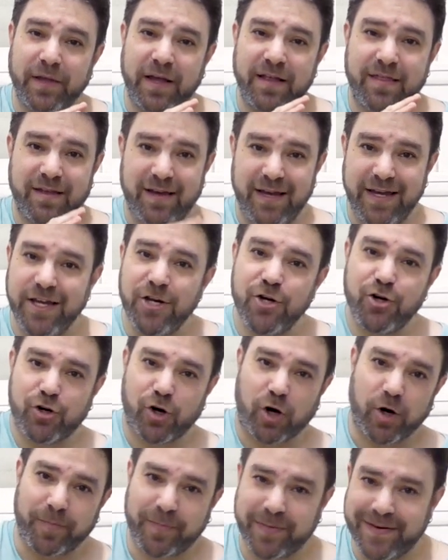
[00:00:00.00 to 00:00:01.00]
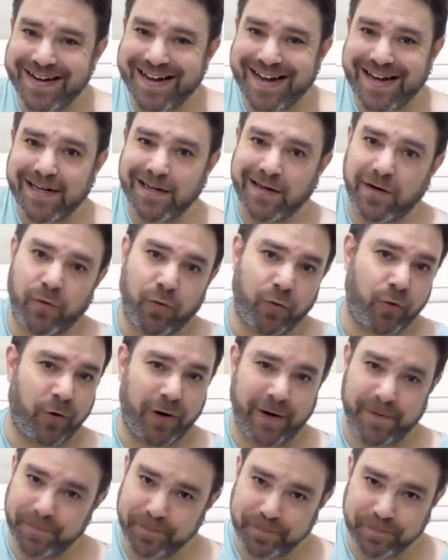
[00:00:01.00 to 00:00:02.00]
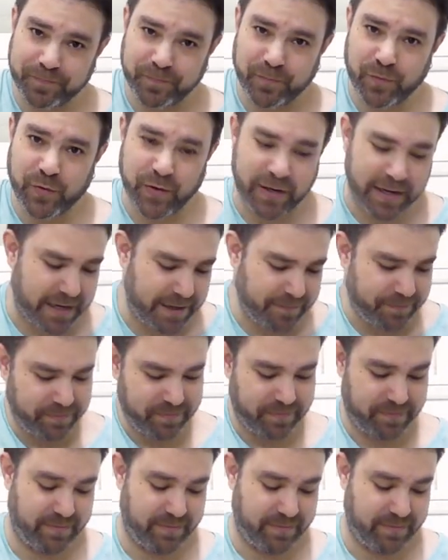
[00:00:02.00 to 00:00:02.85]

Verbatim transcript: the E sharp 9 chord, okay,